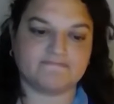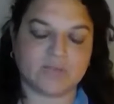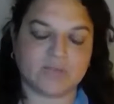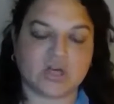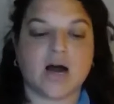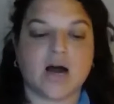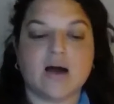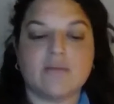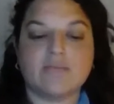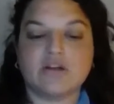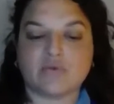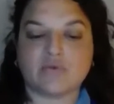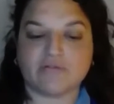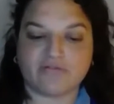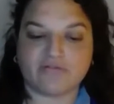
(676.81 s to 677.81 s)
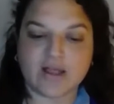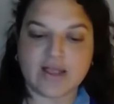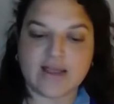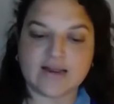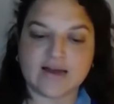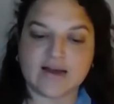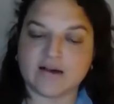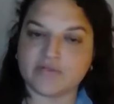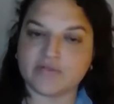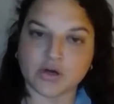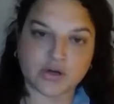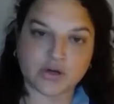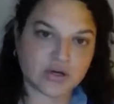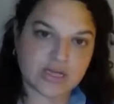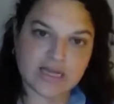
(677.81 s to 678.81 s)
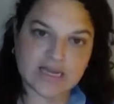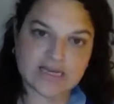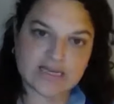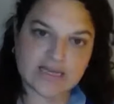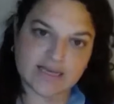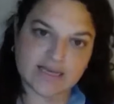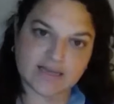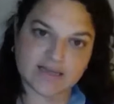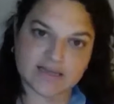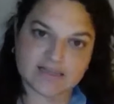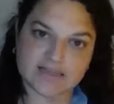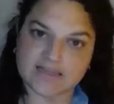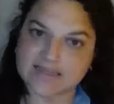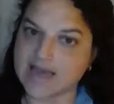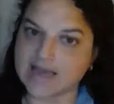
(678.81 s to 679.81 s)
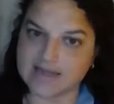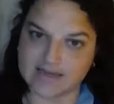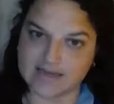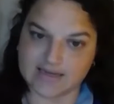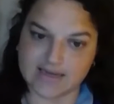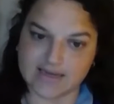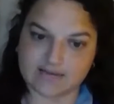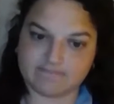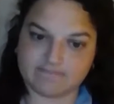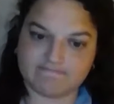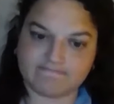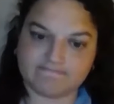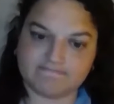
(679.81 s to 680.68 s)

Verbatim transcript: the common refrain of a good Indian is a dead Indian,